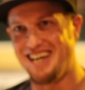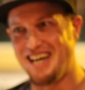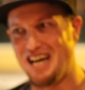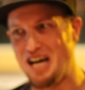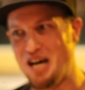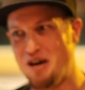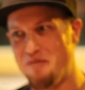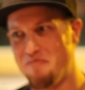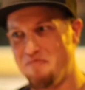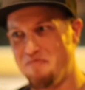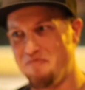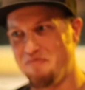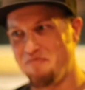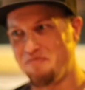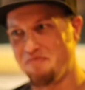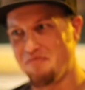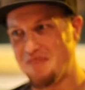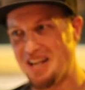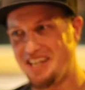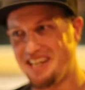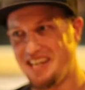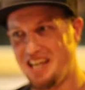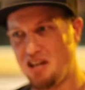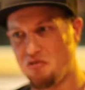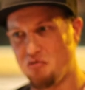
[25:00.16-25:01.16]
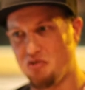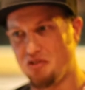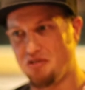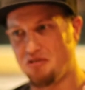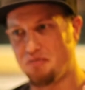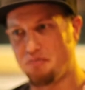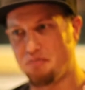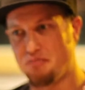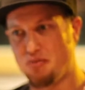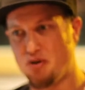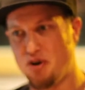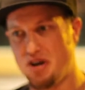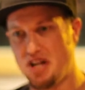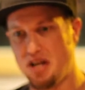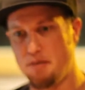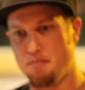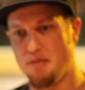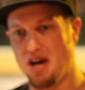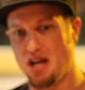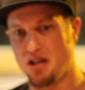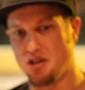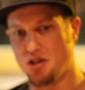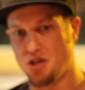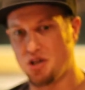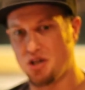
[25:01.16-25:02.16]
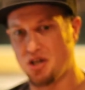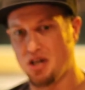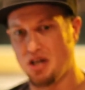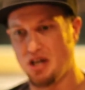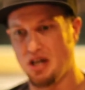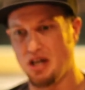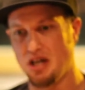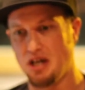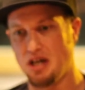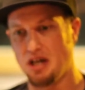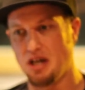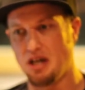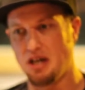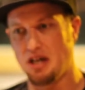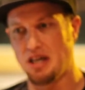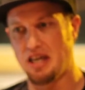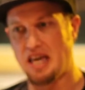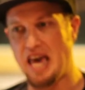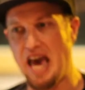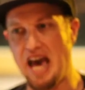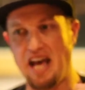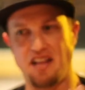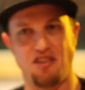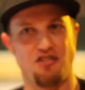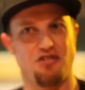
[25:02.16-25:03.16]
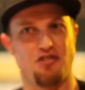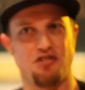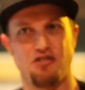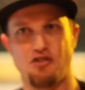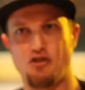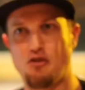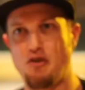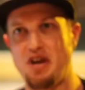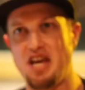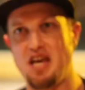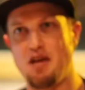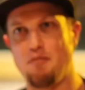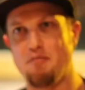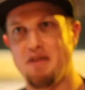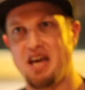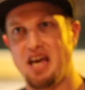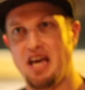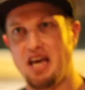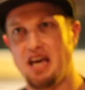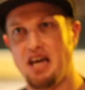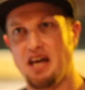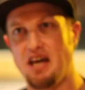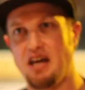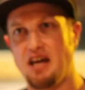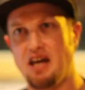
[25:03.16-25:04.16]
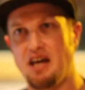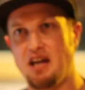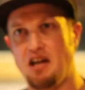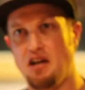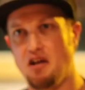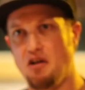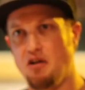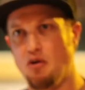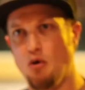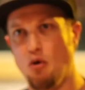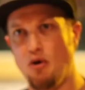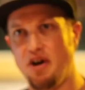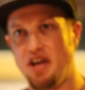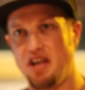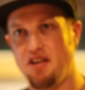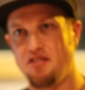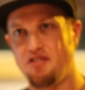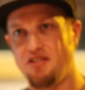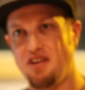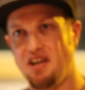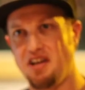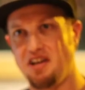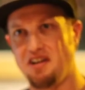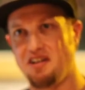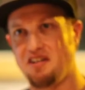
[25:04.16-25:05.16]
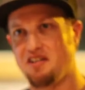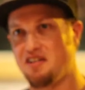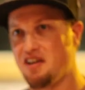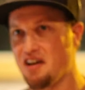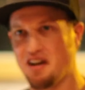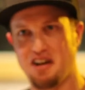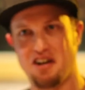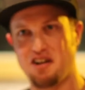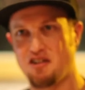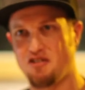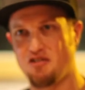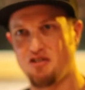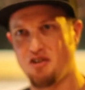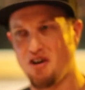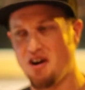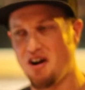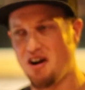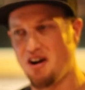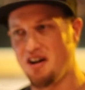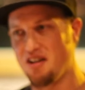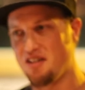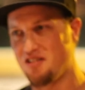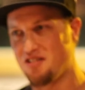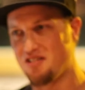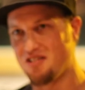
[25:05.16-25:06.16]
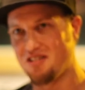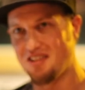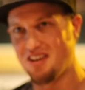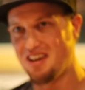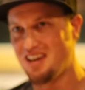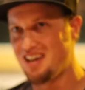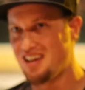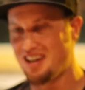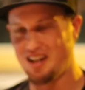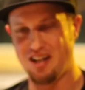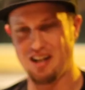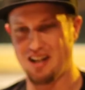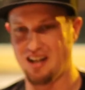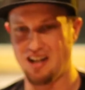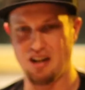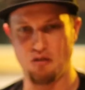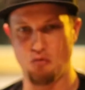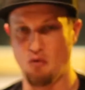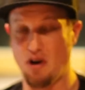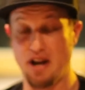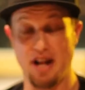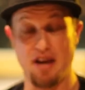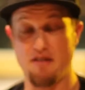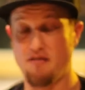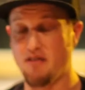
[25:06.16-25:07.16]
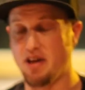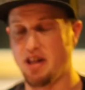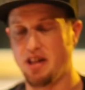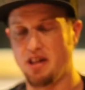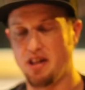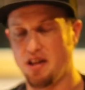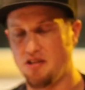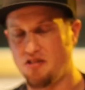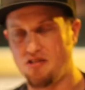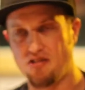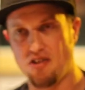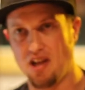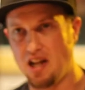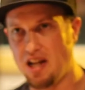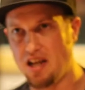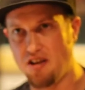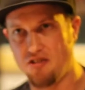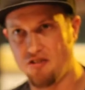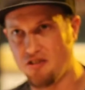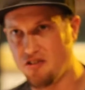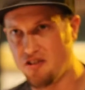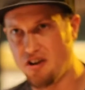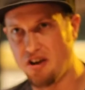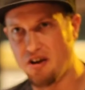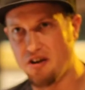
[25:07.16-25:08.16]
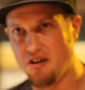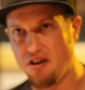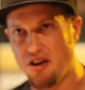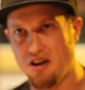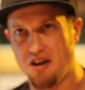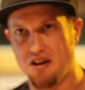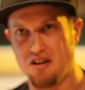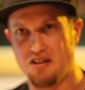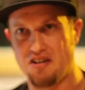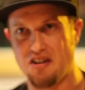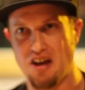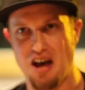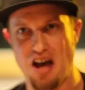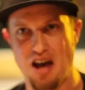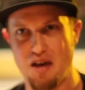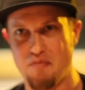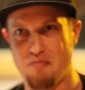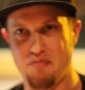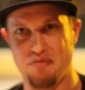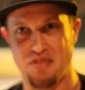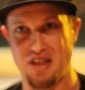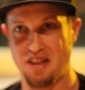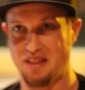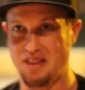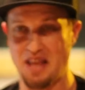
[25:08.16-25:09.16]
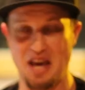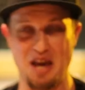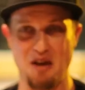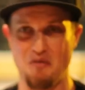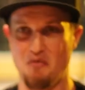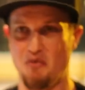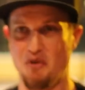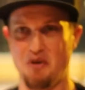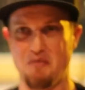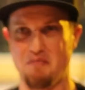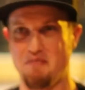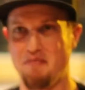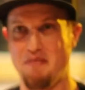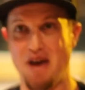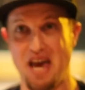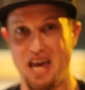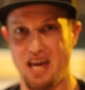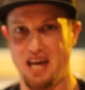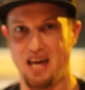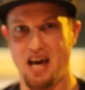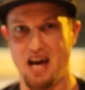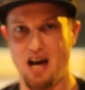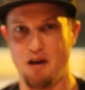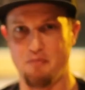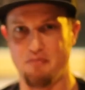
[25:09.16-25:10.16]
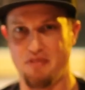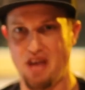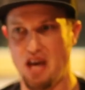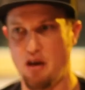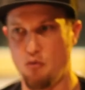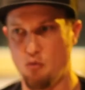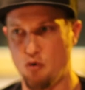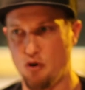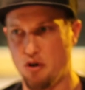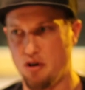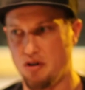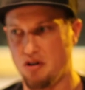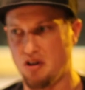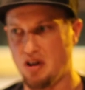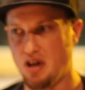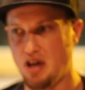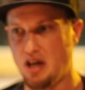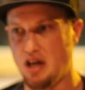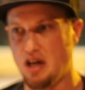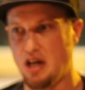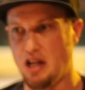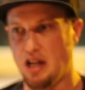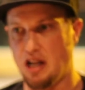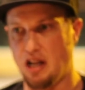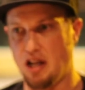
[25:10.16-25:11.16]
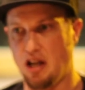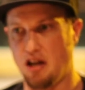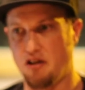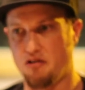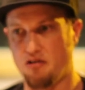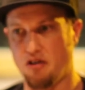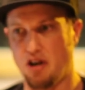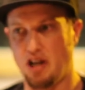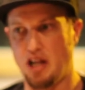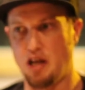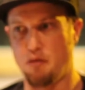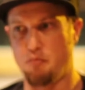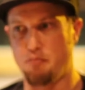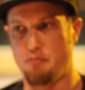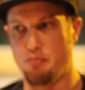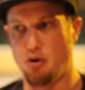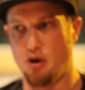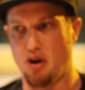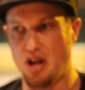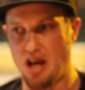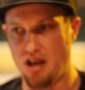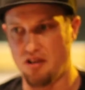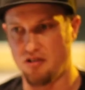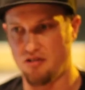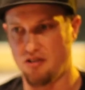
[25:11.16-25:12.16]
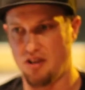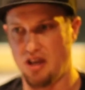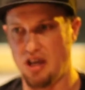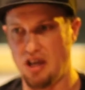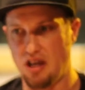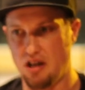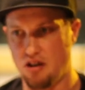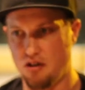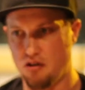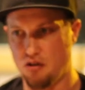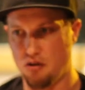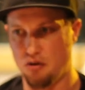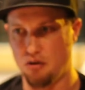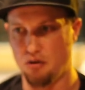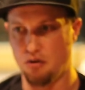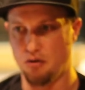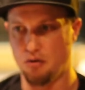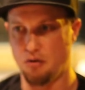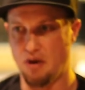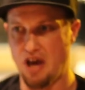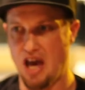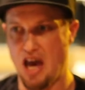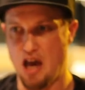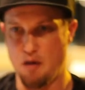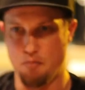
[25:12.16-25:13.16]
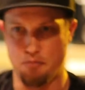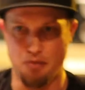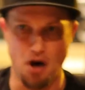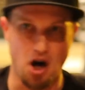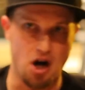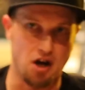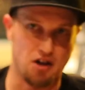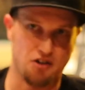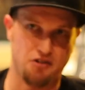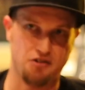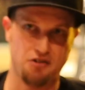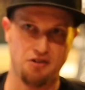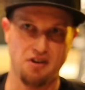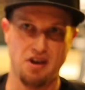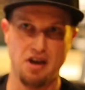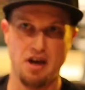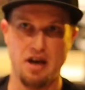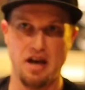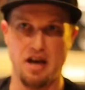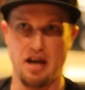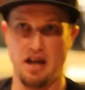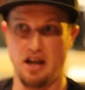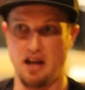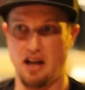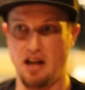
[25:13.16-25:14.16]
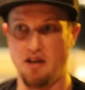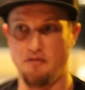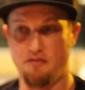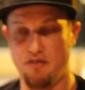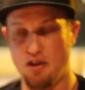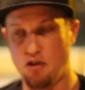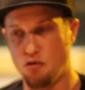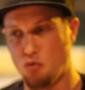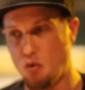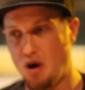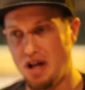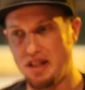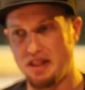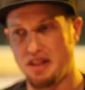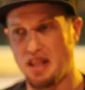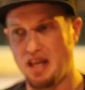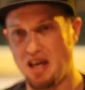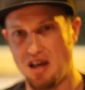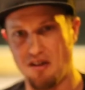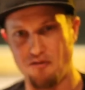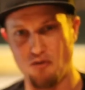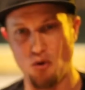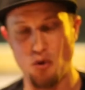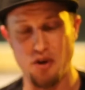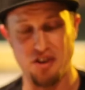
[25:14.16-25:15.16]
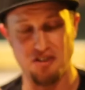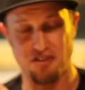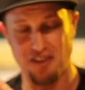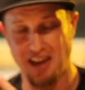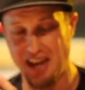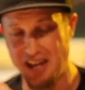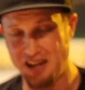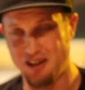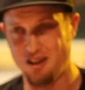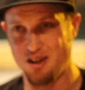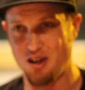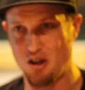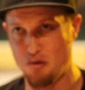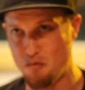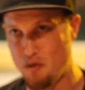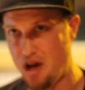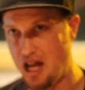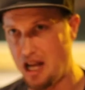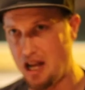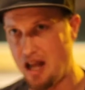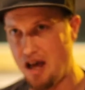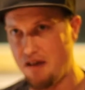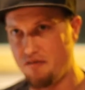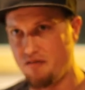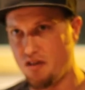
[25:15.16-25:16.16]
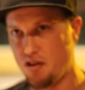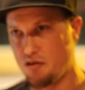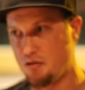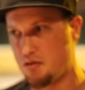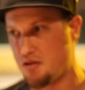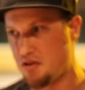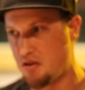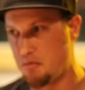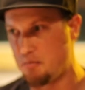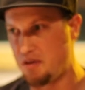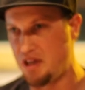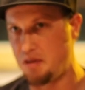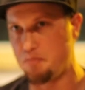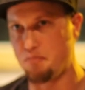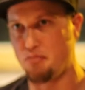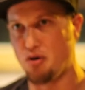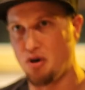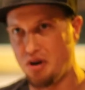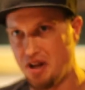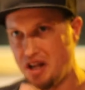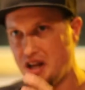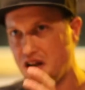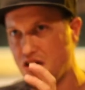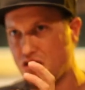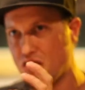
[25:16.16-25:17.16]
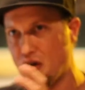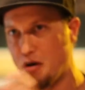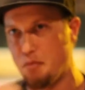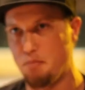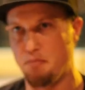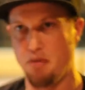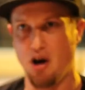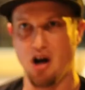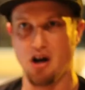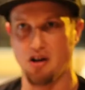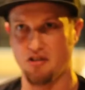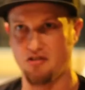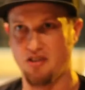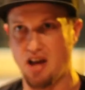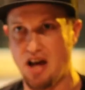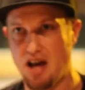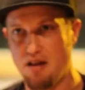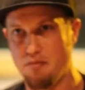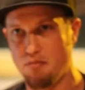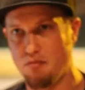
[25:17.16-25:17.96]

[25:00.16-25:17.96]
It was pretty much cats screaming, noisy, tick trance, whatever the silly stereotype that they would make up, they would literally put us into a box. And if there's one thing I've always hated in my life is to be put into a box.